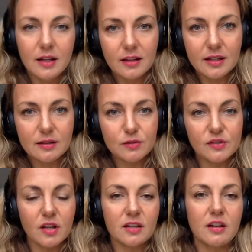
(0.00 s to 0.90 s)
Like there was
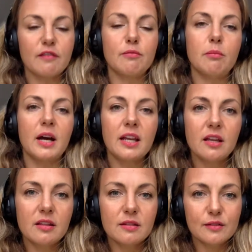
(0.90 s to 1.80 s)
not enough money
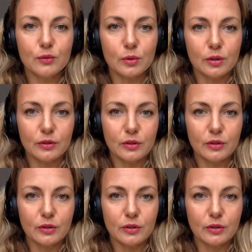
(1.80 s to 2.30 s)
in this world.